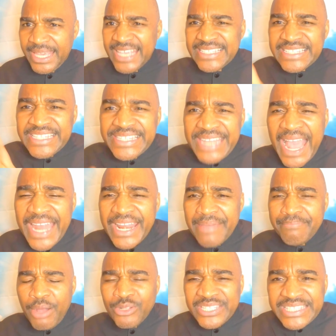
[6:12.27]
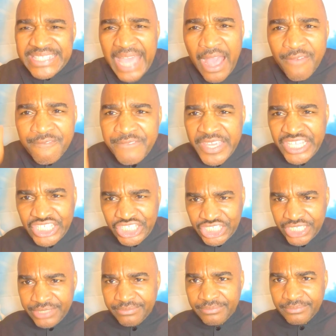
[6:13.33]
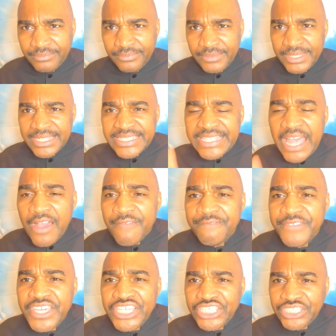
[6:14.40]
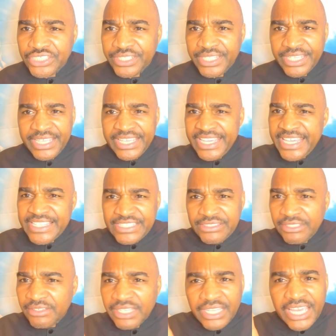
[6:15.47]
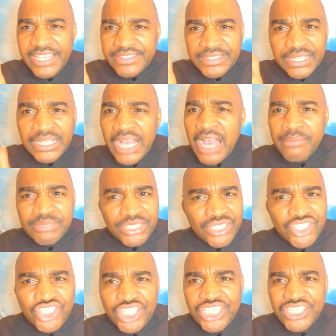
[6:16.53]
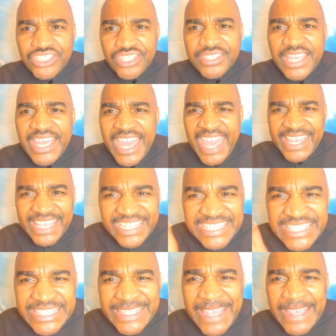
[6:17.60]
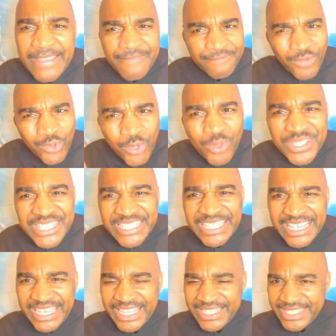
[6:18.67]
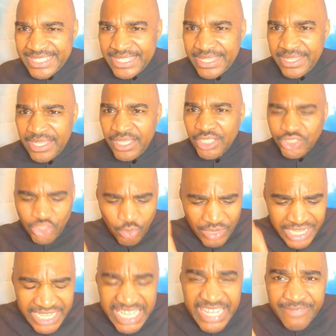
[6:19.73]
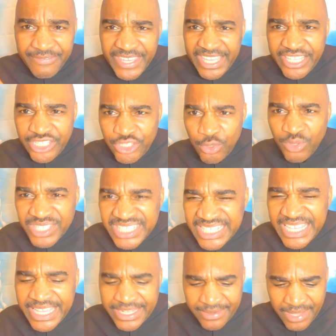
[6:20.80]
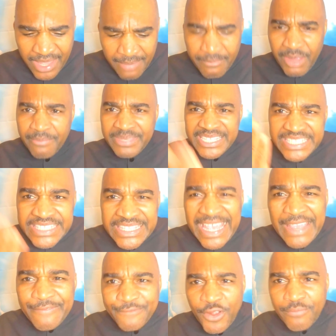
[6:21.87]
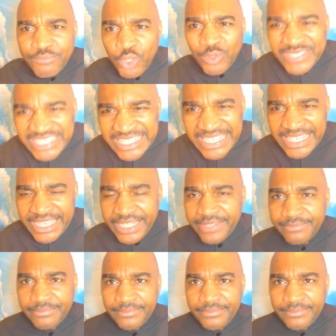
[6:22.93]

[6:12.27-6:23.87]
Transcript: It's not about salvation. Salvation is to, is to come to Jesus and get saved for your sins. Don't live in your sin, but be saved from your sin.